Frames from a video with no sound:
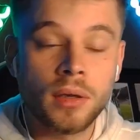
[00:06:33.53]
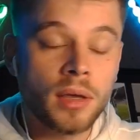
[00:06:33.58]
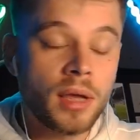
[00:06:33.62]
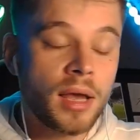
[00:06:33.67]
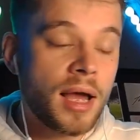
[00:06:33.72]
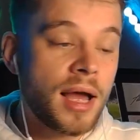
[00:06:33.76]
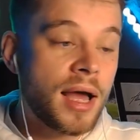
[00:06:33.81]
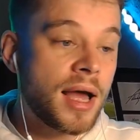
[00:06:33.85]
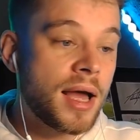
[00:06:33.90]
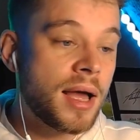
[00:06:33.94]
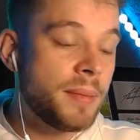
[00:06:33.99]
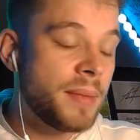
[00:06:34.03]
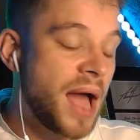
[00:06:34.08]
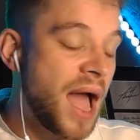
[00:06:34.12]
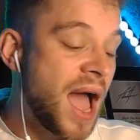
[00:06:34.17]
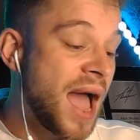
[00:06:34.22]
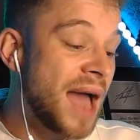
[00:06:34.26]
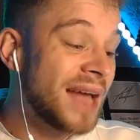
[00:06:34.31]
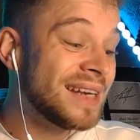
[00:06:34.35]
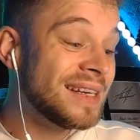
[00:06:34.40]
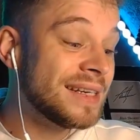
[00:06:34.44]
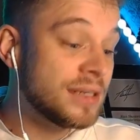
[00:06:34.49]

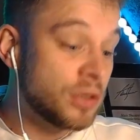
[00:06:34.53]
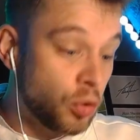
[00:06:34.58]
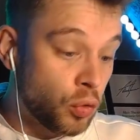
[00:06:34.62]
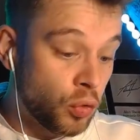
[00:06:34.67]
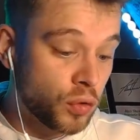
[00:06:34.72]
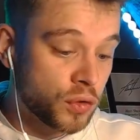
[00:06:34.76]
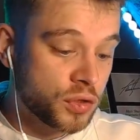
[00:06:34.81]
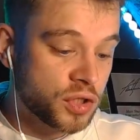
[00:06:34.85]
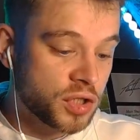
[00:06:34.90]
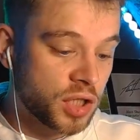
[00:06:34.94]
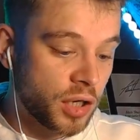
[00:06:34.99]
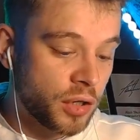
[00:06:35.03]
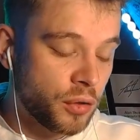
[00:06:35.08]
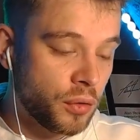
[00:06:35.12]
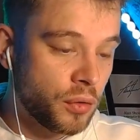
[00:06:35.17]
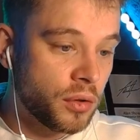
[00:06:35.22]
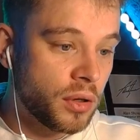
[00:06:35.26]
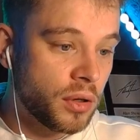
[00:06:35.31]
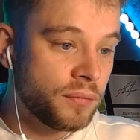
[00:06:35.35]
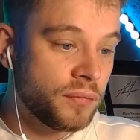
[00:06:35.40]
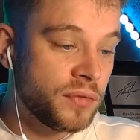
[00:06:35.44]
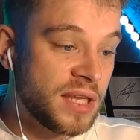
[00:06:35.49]
and also
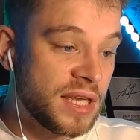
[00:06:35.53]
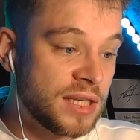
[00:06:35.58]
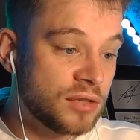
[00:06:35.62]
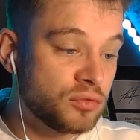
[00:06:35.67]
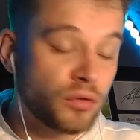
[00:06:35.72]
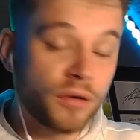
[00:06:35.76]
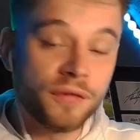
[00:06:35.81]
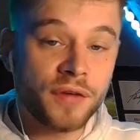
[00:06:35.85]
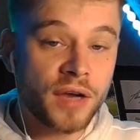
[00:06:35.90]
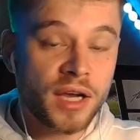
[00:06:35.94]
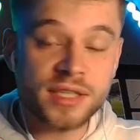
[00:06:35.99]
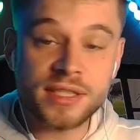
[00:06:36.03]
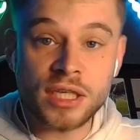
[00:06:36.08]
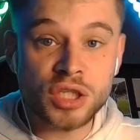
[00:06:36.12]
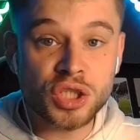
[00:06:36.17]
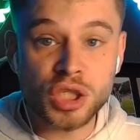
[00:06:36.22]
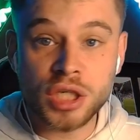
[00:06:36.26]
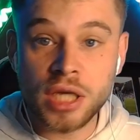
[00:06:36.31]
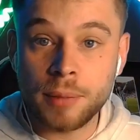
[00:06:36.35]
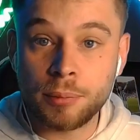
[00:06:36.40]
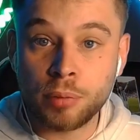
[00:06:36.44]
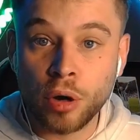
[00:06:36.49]
these reverse
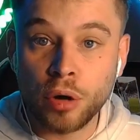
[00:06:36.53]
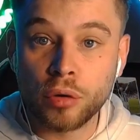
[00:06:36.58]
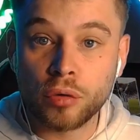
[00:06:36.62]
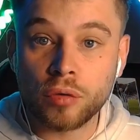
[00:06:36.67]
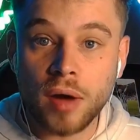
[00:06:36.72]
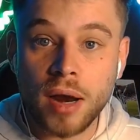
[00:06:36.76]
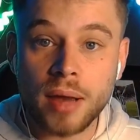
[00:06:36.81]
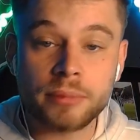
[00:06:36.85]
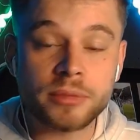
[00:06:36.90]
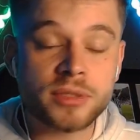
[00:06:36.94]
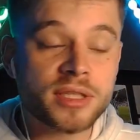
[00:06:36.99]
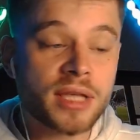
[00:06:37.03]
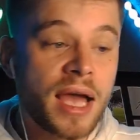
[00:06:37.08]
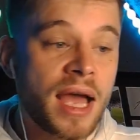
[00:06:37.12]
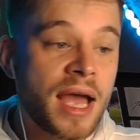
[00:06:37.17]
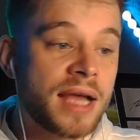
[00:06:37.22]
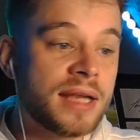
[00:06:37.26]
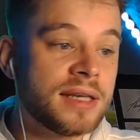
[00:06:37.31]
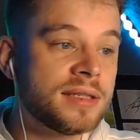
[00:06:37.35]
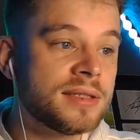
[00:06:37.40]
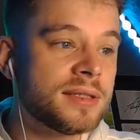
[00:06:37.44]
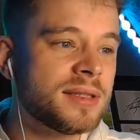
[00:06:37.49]
engineer programs,
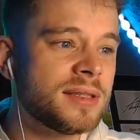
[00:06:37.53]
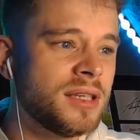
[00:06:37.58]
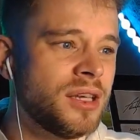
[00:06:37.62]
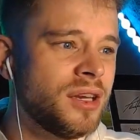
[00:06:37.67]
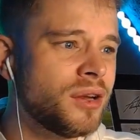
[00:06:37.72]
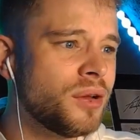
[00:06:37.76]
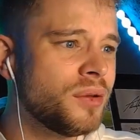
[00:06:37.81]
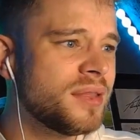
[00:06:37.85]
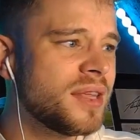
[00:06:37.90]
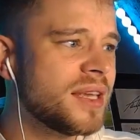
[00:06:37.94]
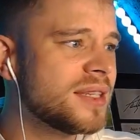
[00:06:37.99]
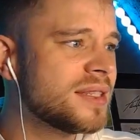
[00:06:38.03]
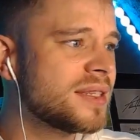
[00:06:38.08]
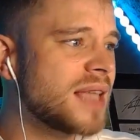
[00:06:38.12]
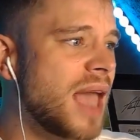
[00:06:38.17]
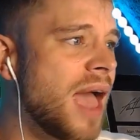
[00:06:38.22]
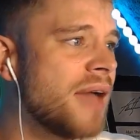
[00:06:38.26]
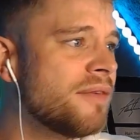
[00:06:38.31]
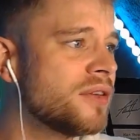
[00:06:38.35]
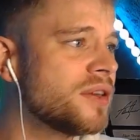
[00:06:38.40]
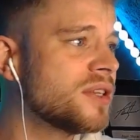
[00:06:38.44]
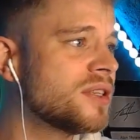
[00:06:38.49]
and this
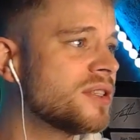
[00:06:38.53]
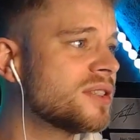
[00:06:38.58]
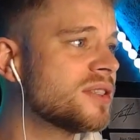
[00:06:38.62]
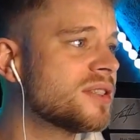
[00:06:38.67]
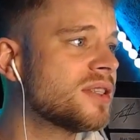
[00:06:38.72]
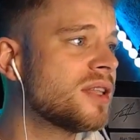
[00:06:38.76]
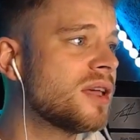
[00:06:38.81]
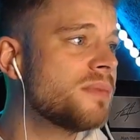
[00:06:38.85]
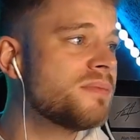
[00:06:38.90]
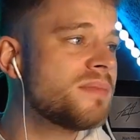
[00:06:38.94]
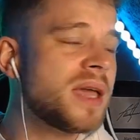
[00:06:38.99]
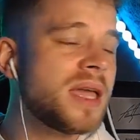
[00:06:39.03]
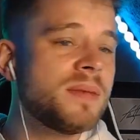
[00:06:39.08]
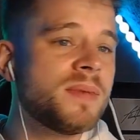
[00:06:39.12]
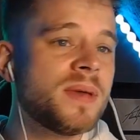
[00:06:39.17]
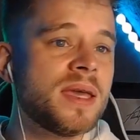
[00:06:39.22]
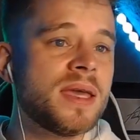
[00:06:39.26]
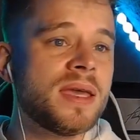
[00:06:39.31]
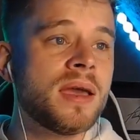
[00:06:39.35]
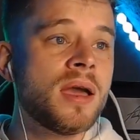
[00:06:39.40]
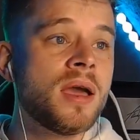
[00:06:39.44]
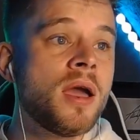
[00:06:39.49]
evidence that
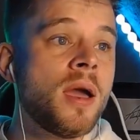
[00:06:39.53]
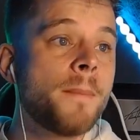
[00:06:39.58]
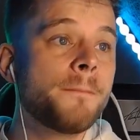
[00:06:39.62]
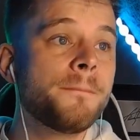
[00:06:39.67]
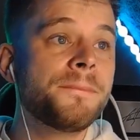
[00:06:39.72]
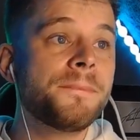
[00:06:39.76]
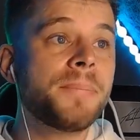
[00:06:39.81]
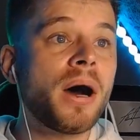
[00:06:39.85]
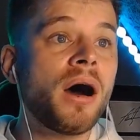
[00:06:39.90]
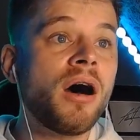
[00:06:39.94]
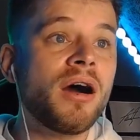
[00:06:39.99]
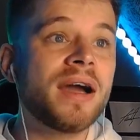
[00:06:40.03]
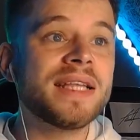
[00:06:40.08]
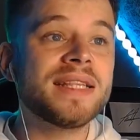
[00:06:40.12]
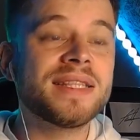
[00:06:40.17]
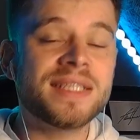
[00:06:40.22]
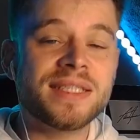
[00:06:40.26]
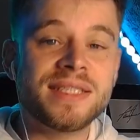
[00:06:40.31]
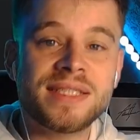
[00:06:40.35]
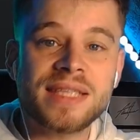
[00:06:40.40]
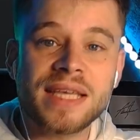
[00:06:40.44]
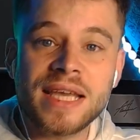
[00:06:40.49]
maybe behind the
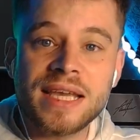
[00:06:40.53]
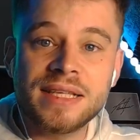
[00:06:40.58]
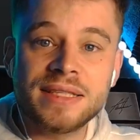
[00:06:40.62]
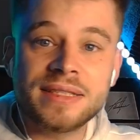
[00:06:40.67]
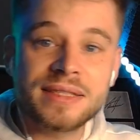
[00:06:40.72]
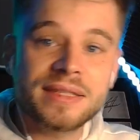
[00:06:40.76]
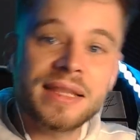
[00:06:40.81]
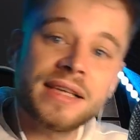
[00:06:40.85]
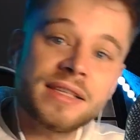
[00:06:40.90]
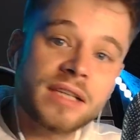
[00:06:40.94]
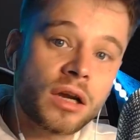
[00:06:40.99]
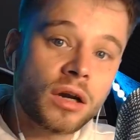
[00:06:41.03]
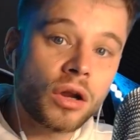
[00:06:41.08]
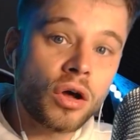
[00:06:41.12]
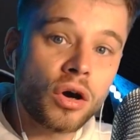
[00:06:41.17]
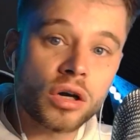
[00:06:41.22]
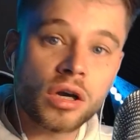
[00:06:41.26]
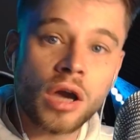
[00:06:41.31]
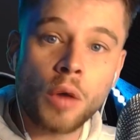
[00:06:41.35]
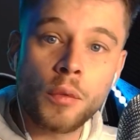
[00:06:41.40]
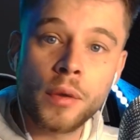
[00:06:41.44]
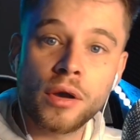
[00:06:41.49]
scenes there's a lot
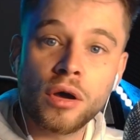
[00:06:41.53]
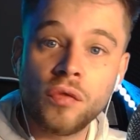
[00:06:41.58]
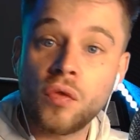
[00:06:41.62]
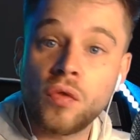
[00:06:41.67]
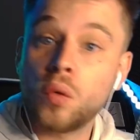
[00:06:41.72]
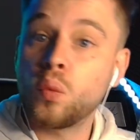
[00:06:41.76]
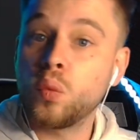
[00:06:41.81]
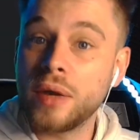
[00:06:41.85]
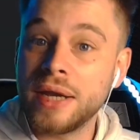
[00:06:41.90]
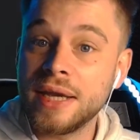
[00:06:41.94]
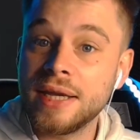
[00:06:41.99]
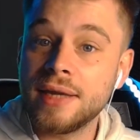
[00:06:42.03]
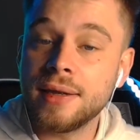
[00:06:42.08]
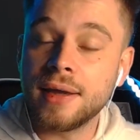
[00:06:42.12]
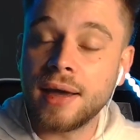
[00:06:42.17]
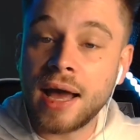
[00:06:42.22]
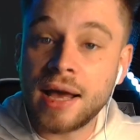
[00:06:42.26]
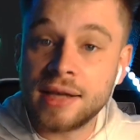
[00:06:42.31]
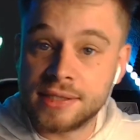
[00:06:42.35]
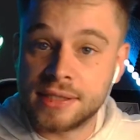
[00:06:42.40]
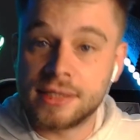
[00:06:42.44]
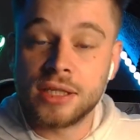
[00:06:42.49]
going on that we
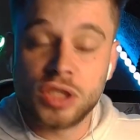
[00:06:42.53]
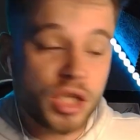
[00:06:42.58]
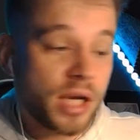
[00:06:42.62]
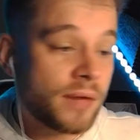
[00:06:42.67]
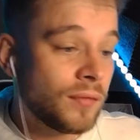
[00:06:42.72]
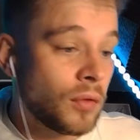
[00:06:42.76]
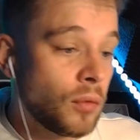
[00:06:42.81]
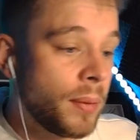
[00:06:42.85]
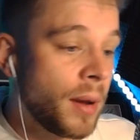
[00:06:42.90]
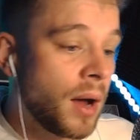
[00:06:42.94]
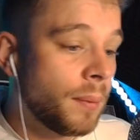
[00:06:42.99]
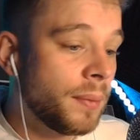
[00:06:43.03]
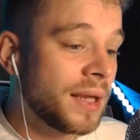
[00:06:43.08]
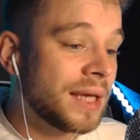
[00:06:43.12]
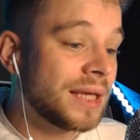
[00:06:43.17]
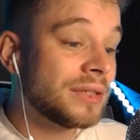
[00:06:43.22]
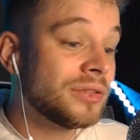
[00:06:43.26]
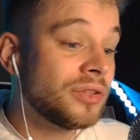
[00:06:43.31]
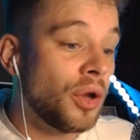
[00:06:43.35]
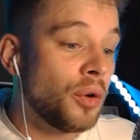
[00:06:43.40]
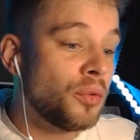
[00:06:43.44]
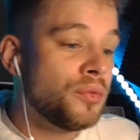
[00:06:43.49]
as the general
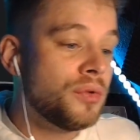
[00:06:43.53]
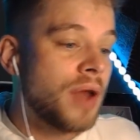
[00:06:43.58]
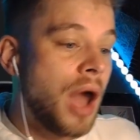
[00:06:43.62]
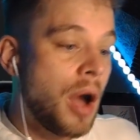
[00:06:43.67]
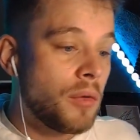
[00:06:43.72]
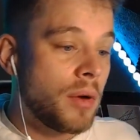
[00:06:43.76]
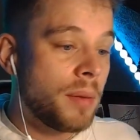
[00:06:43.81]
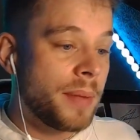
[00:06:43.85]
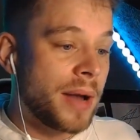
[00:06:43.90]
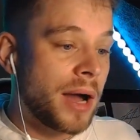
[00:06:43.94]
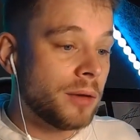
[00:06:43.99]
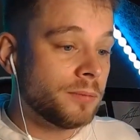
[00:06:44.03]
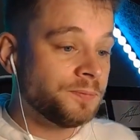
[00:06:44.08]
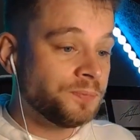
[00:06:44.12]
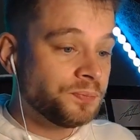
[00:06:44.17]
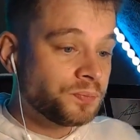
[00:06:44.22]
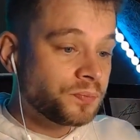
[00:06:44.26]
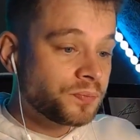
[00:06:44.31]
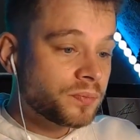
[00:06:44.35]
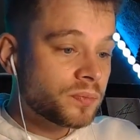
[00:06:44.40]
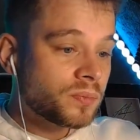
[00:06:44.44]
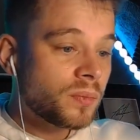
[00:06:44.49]
public don't know about.
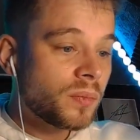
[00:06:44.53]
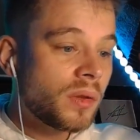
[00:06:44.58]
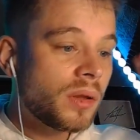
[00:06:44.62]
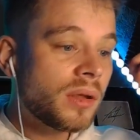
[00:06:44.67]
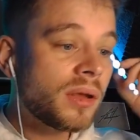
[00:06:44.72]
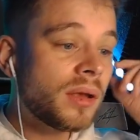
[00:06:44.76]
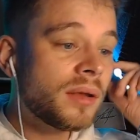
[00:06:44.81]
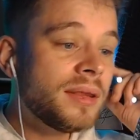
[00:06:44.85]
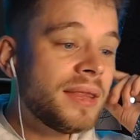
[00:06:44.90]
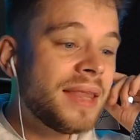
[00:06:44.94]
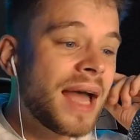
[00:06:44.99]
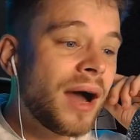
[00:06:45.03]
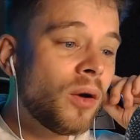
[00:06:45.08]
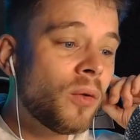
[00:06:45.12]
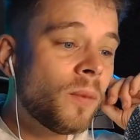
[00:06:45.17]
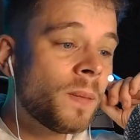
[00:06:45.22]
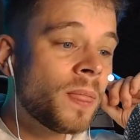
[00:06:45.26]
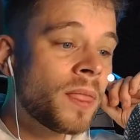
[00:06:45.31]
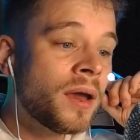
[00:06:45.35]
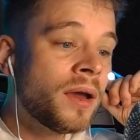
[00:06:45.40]
Now,